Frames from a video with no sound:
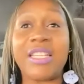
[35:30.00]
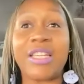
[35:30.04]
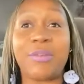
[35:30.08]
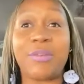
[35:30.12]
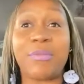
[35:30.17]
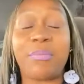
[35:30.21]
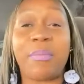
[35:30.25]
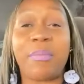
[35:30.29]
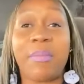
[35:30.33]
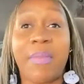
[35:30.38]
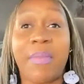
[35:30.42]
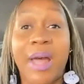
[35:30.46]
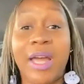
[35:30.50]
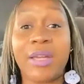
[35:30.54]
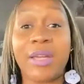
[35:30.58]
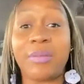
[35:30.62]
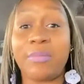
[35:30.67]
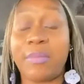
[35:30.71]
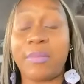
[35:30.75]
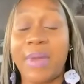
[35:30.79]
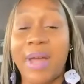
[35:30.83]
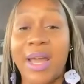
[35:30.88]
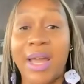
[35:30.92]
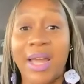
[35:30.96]

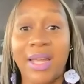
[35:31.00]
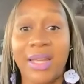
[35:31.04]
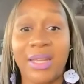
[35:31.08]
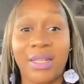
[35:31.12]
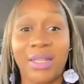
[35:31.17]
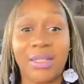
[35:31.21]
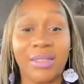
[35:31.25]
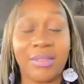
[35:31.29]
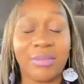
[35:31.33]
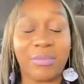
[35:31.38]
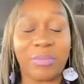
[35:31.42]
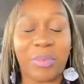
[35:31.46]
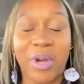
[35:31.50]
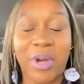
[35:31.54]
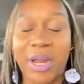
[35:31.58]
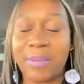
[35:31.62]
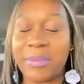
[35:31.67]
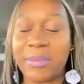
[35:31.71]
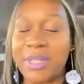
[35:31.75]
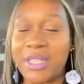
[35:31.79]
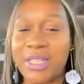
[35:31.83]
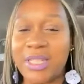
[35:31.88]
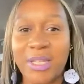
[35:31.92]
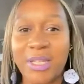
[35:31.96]
My
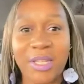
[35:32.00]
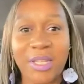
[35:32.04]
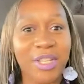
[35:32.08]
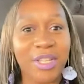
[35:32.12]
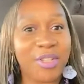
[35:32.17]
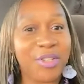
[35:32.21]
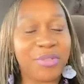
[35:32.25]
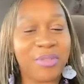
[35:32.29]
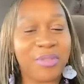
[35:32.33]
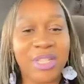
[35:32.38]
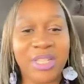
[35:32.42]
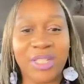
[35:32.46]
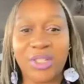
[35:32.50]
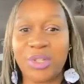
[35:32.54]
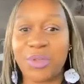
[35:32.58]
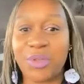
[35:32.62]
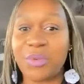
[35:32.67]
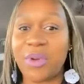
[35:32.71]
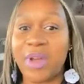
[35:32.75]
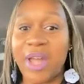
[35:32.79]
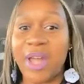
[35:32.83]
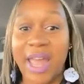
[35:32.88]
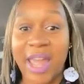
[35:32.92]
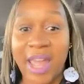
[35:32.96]
promise to you is you
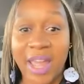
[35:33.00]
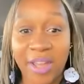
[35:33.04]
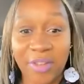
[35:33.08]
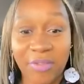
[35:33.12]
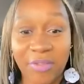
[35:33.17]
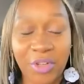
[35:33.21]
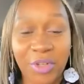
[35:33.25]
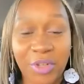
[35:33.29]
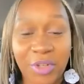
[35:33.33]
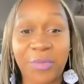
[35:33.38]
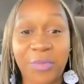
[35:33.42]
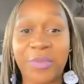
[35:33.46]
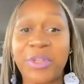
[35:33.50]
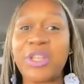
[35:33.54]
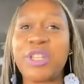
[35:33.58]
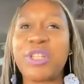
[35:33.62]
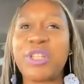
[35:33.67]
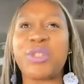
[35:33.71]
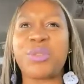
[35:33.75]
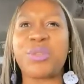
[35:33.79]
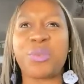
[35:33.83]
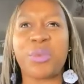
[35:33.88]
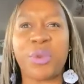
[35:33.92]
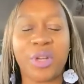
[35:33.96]
will have your
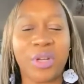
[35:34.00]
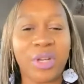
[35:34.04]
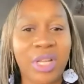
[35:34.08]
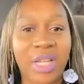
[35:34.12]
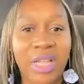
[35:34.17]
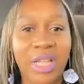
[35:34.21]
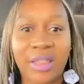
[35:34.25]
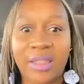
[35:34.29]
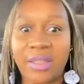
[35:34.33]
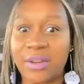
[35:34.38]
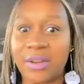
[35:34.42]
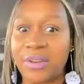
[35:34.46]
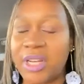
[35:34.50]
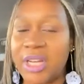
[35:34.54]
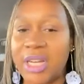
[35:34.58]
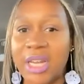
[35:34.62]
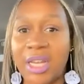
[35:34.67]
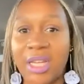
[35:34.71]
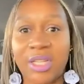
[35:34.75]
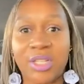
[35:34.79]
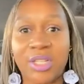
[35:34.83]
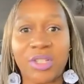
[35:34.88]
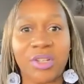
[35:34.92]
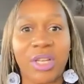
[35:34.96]
finished work in 30
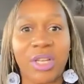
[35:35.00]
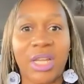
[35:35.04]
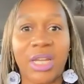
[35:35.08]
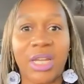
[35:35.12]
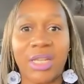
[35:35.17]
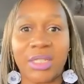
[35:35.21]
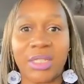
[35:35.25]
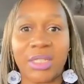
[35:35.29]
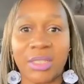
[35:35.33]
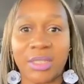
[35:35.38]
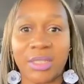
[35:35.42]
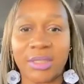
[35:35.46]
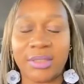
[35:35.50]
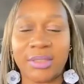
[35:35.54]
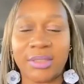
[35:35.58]
days or less.